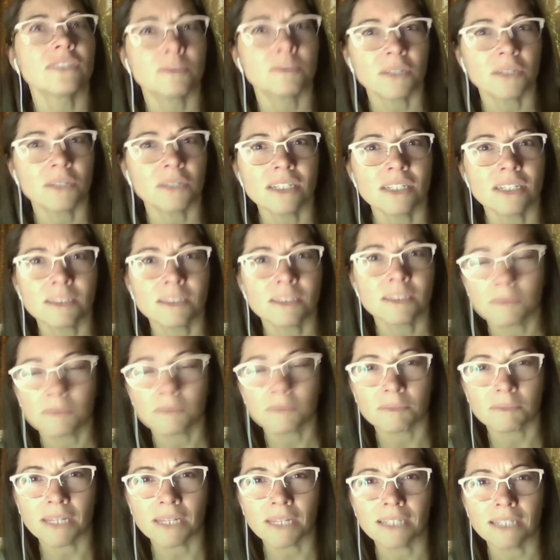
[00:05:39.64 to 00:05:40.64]
spirit is
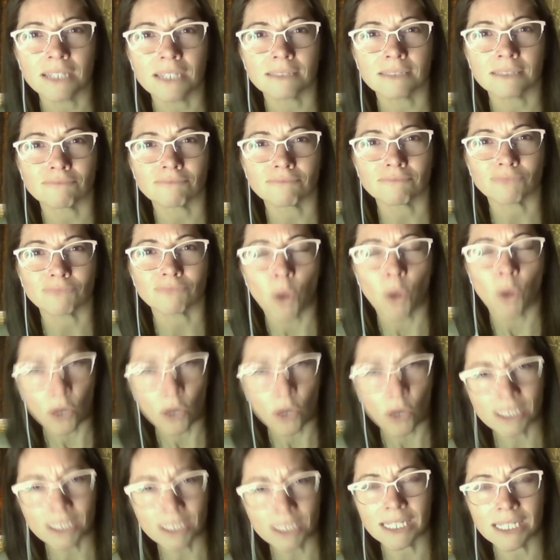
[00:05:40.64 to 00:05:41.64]
like
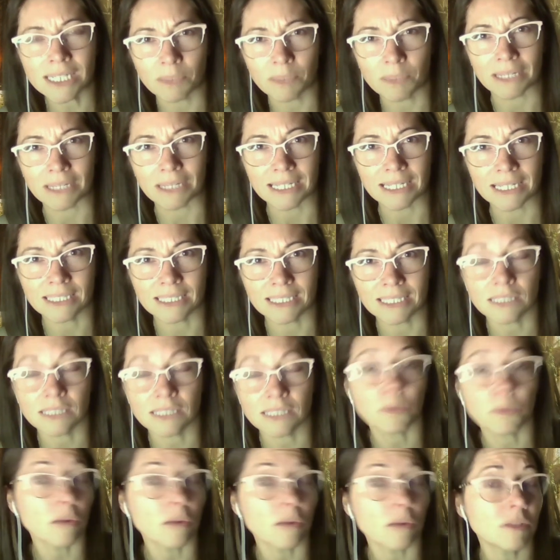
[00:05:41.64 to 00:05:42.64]
haunting a place,
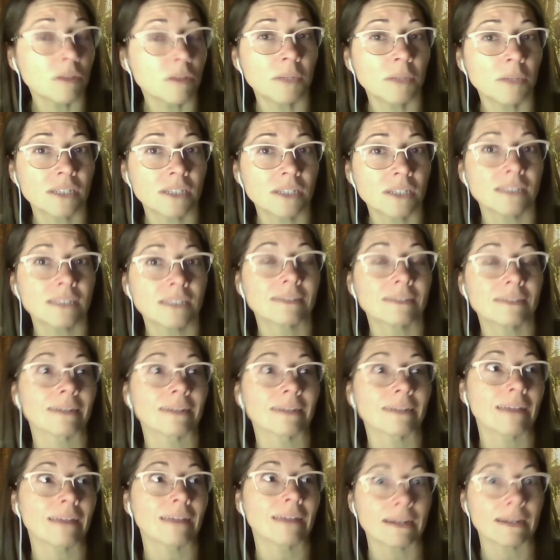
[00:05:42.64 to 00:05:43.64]
it's probably because it's
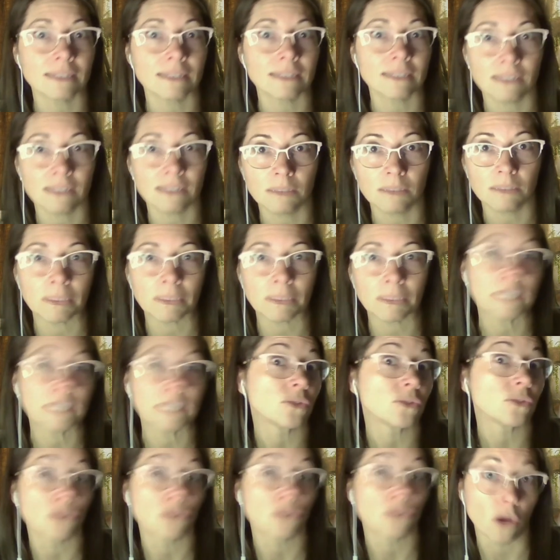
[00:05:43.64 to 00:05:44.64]
connected to the
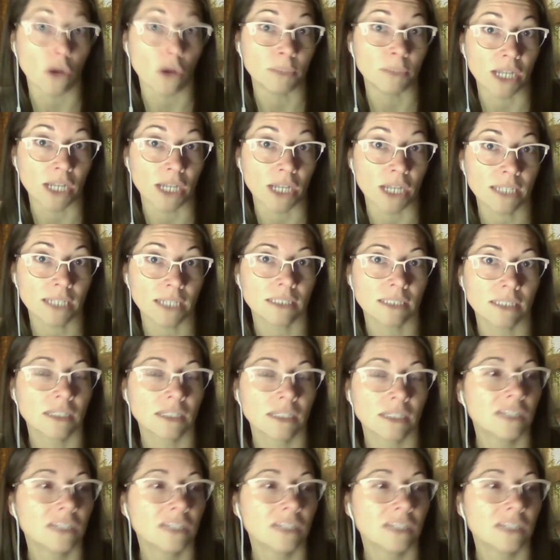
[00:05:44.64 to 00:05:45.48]
place or an object.